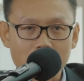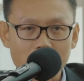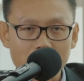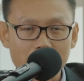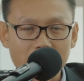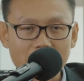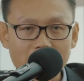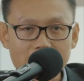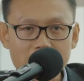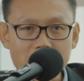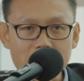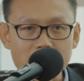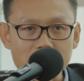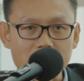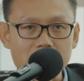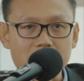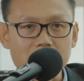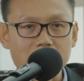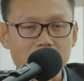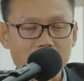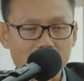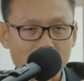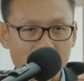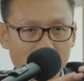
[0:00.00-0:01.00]
that
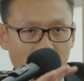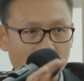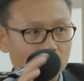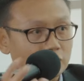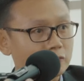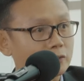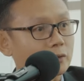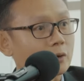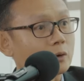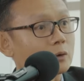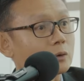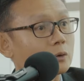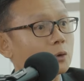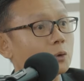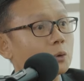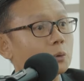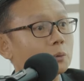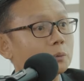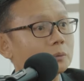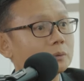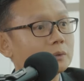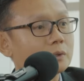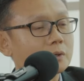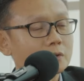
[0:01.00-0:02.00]
is overall
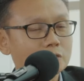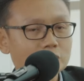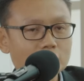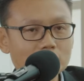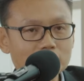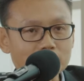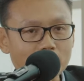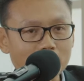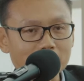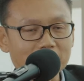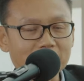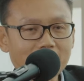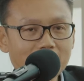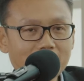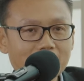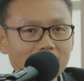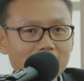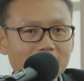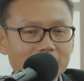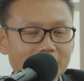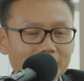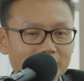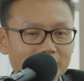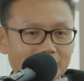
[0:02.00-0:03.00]
goal. So from
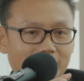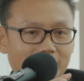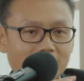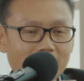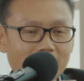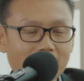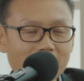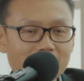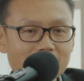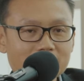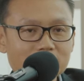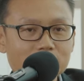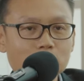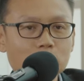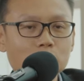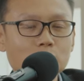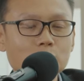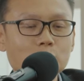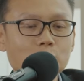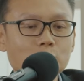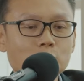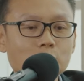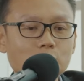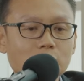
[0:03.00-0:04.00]
there, they have
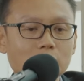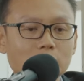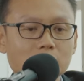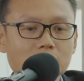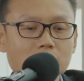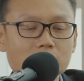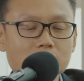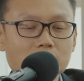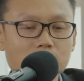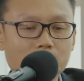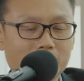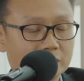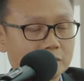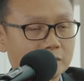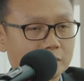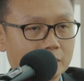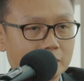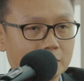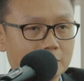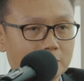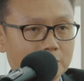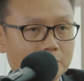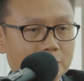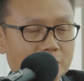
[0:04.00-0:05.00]
to
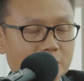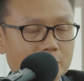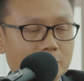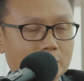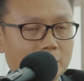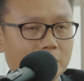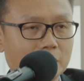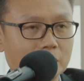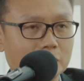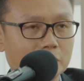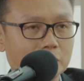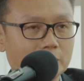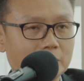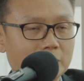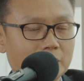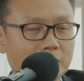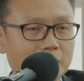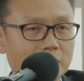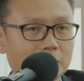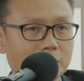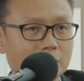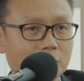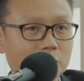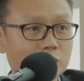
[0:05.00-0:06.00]
to
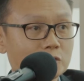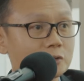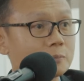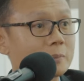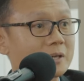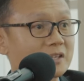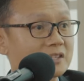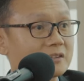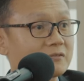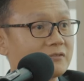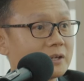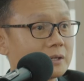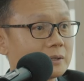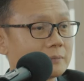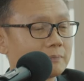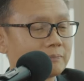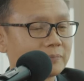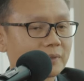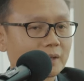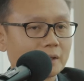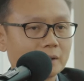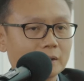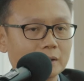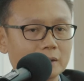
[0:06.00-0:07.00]
be more specific,
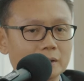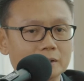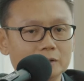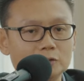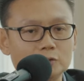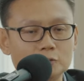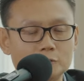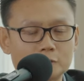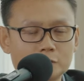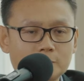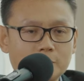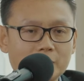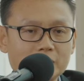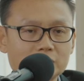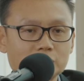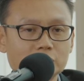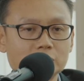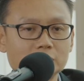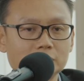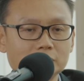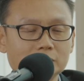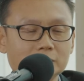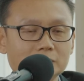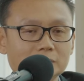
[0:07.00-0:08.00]
to
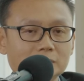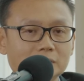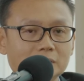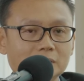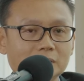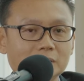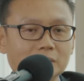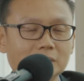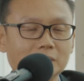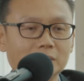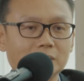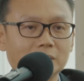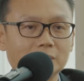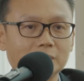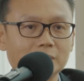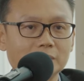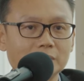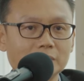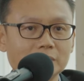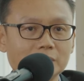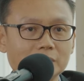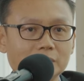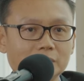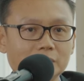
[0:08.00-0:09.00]
special,
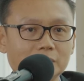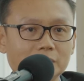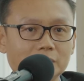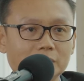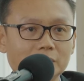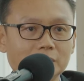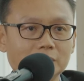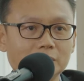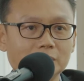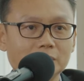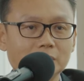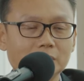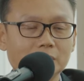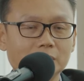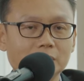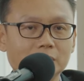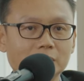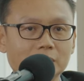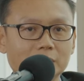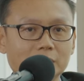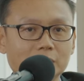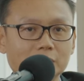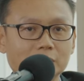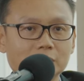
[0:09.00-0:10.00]
what they call,
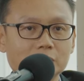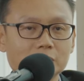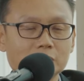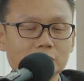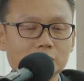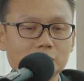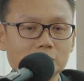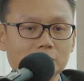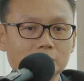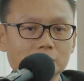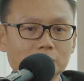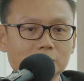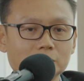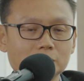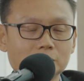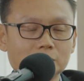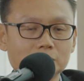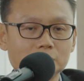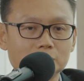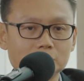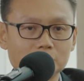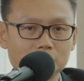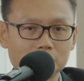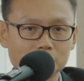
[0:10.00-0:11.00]

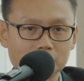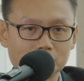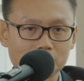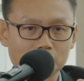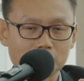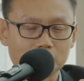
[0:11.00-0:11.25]
to